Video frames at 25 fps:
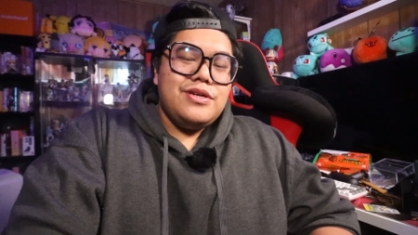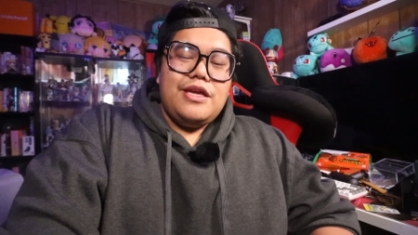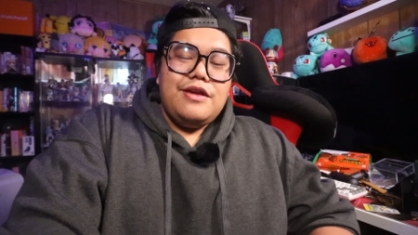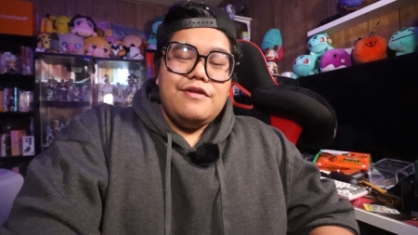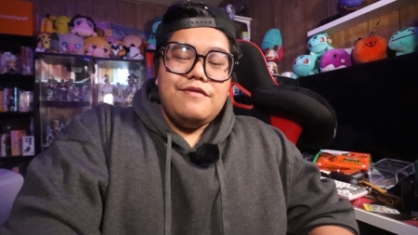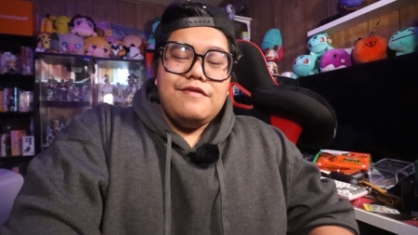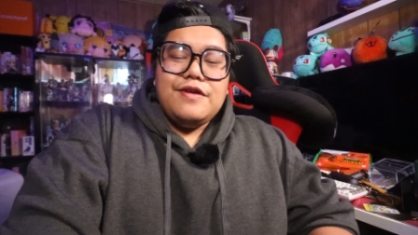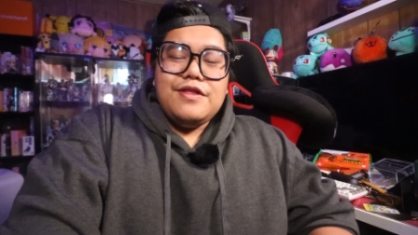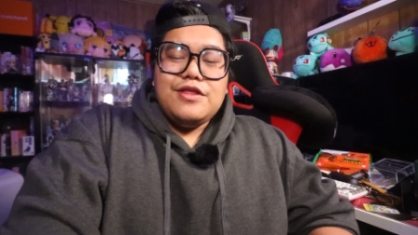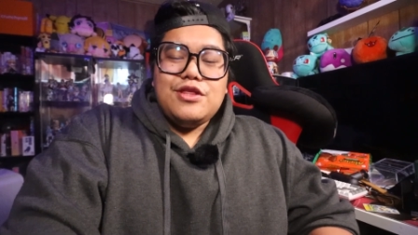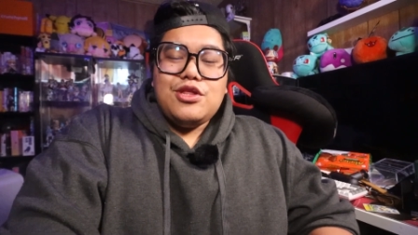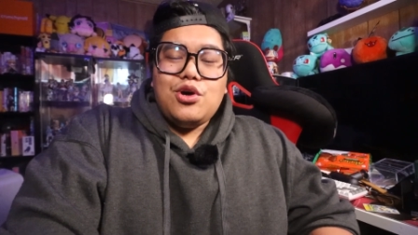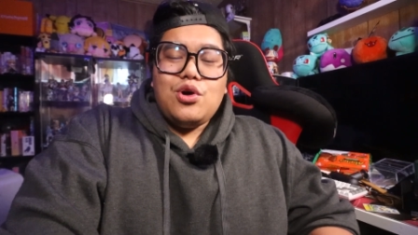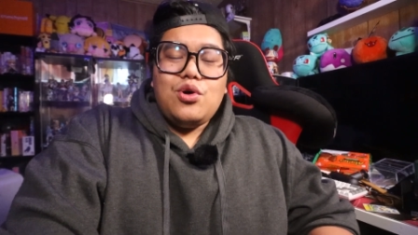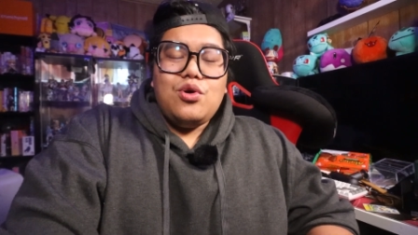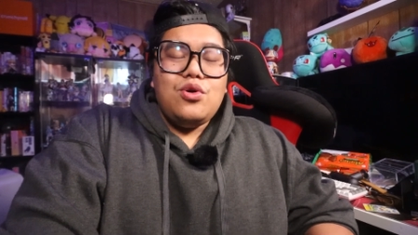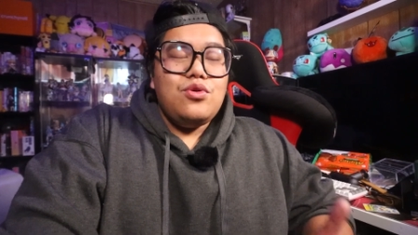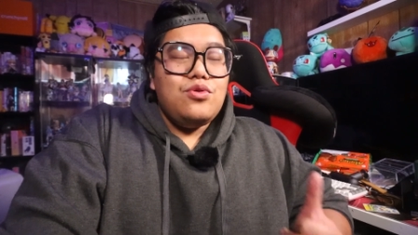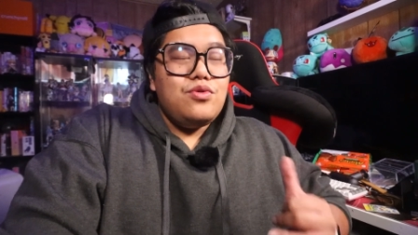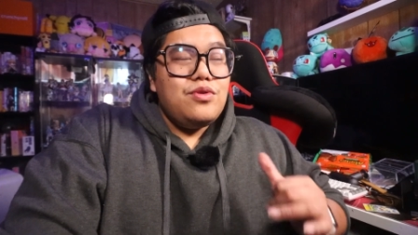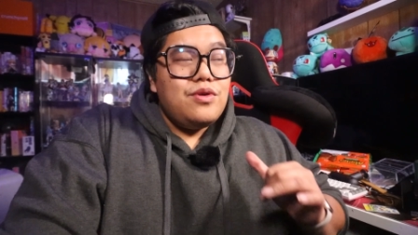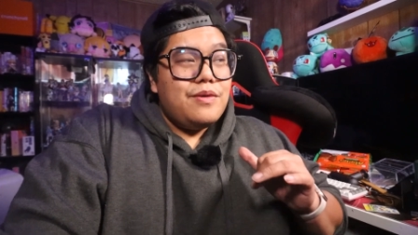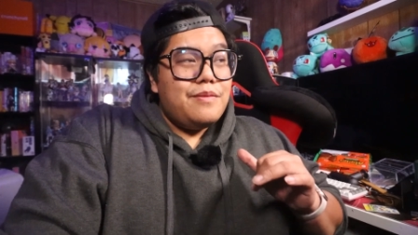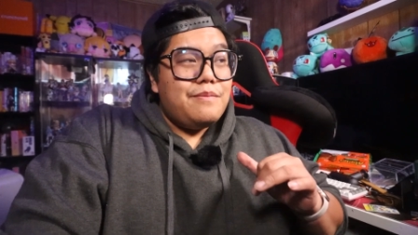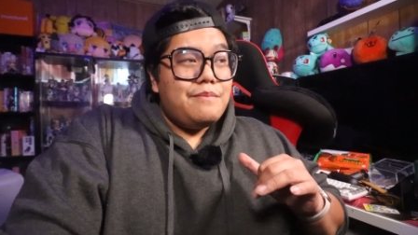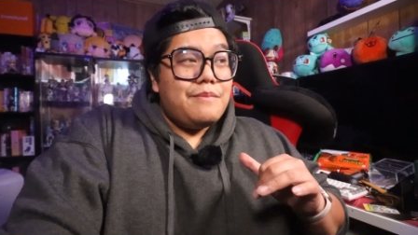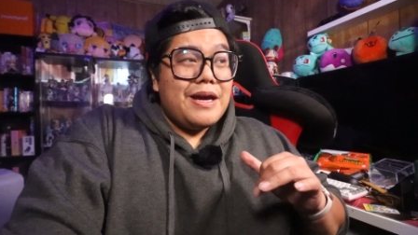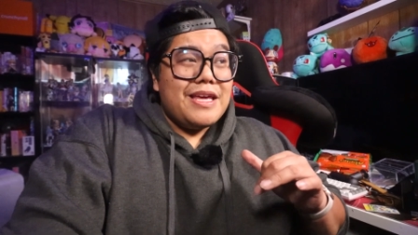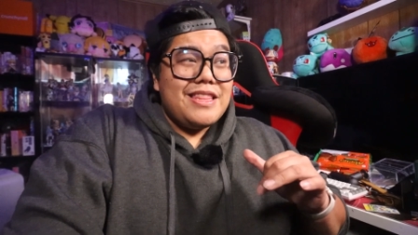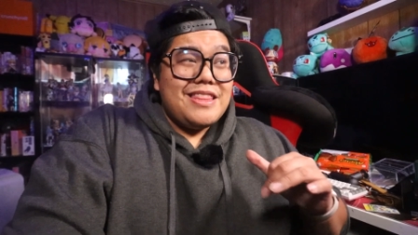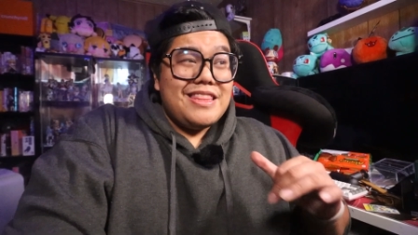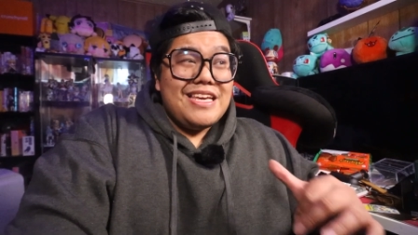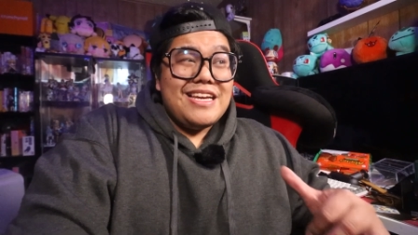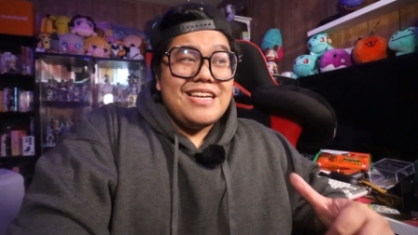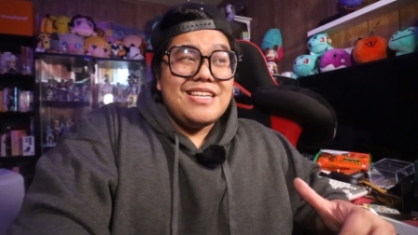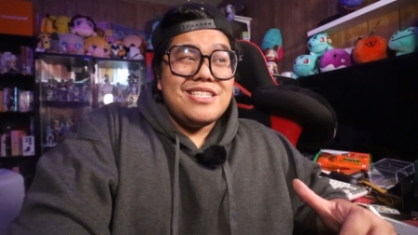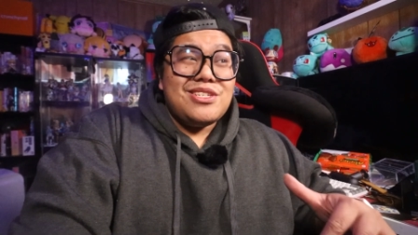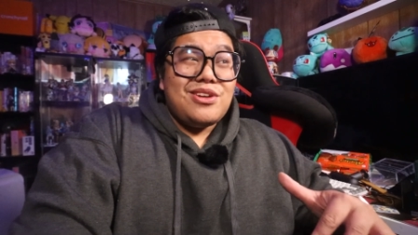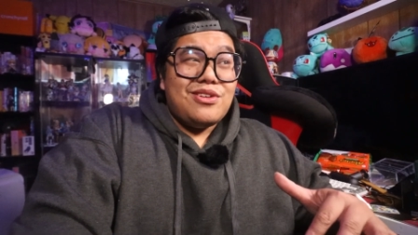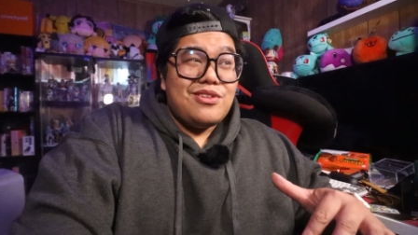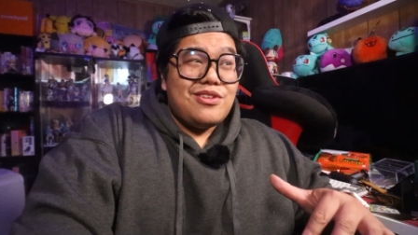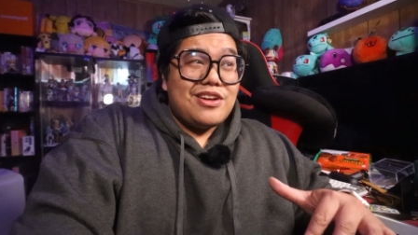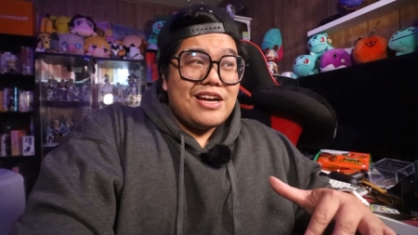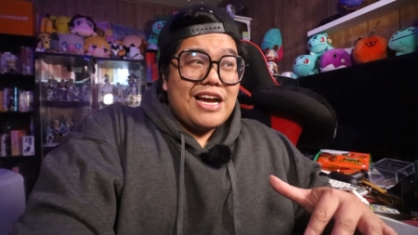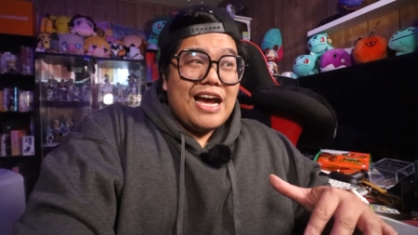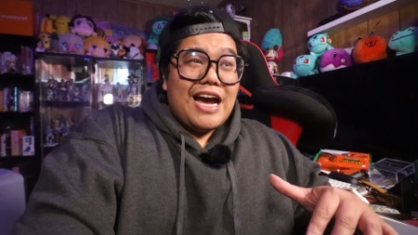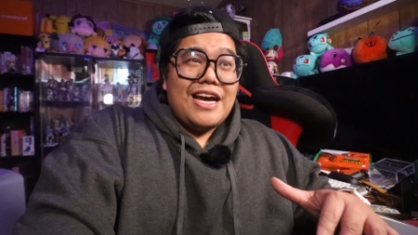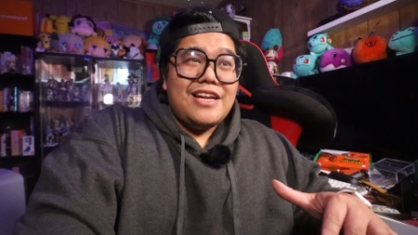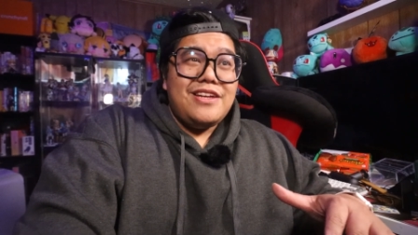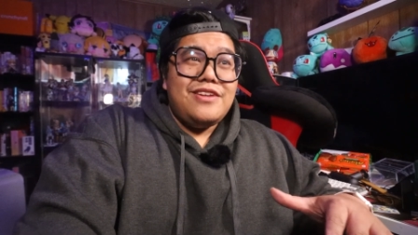even though my things are
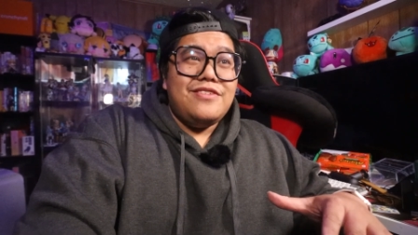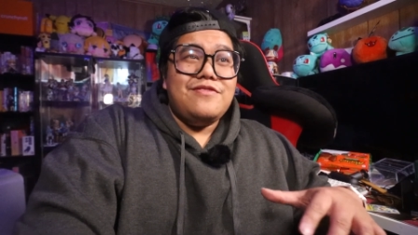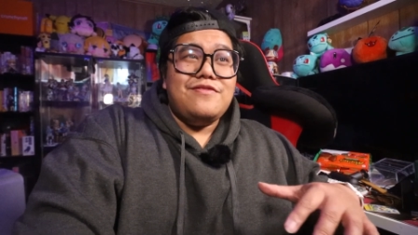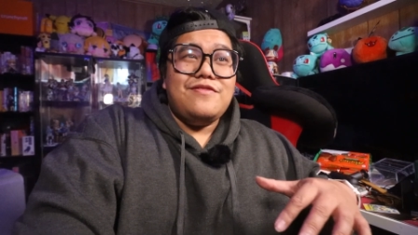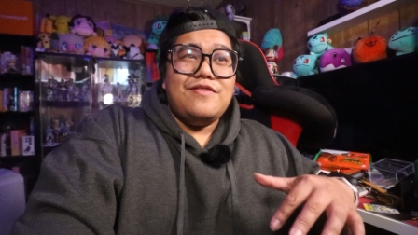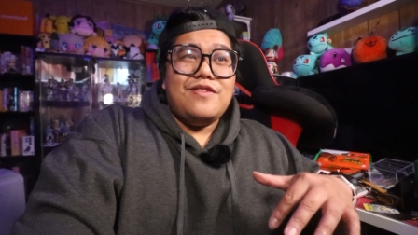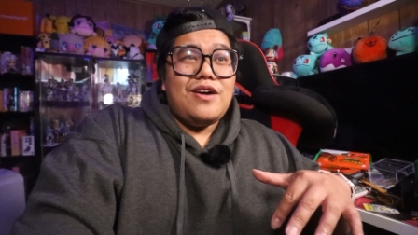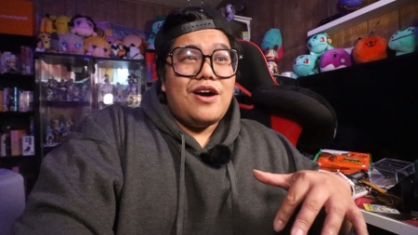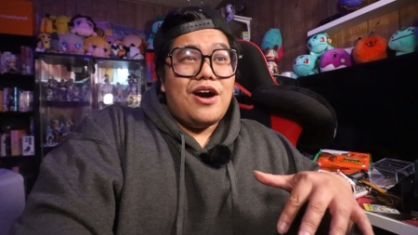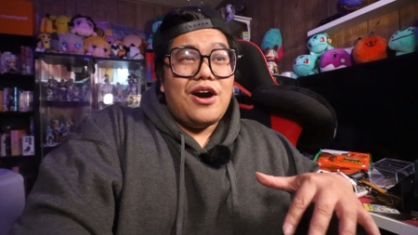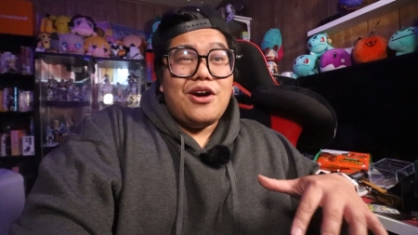kind of